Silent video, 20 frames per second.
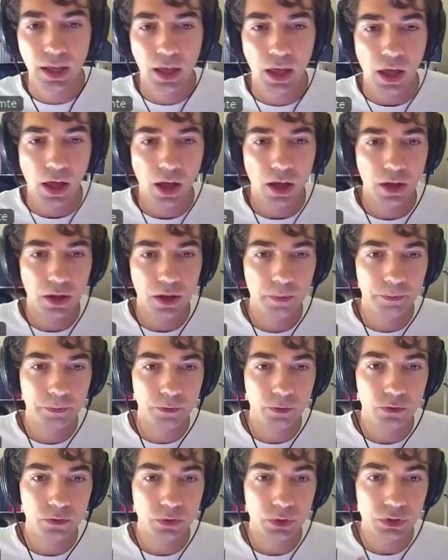
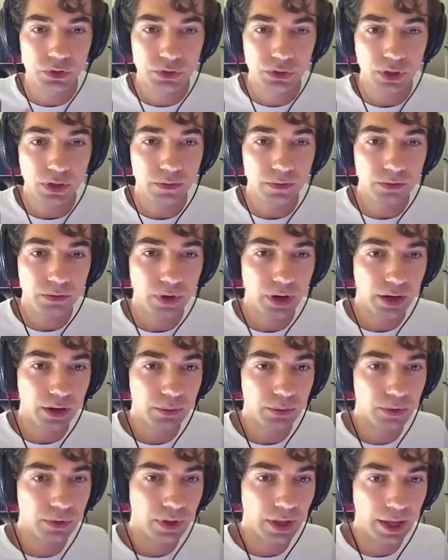for some
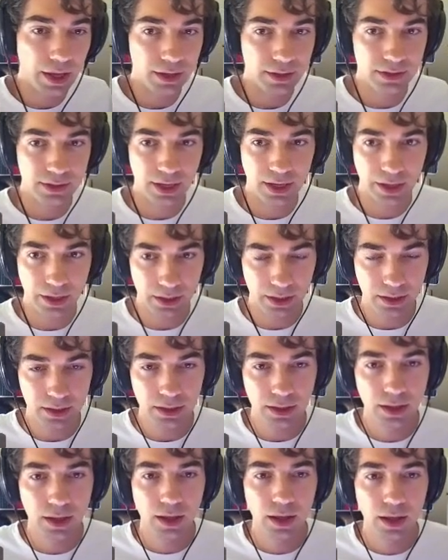variable
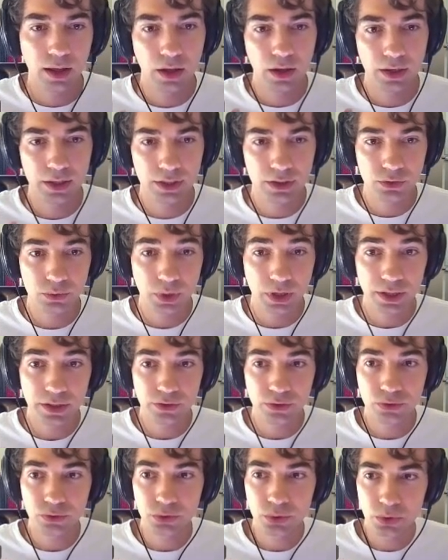xi, it is created
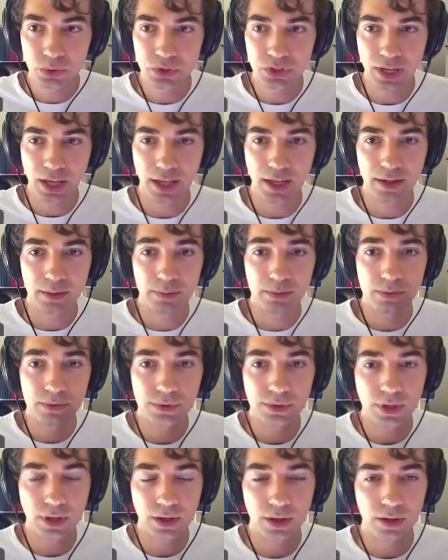a few
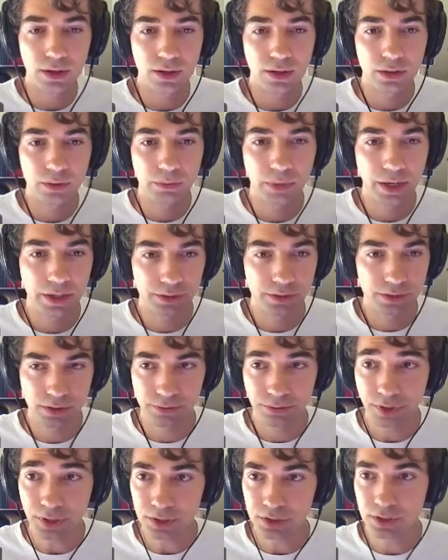times by the
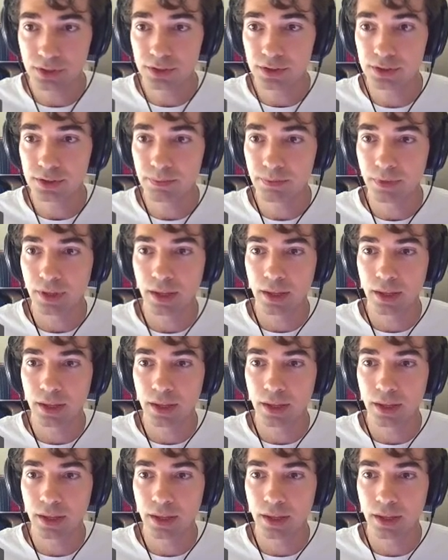sub-functions,